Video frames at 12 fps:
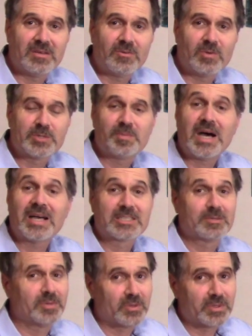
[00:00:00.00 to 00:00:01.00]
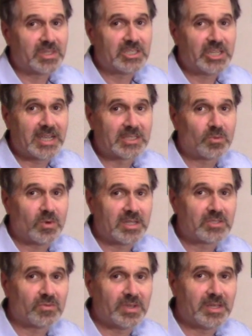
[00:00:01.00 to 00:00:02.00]
what's possible with the jazz
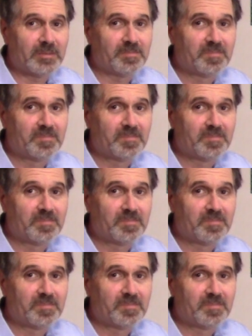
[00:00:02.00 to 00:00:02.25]
waltz rhythm.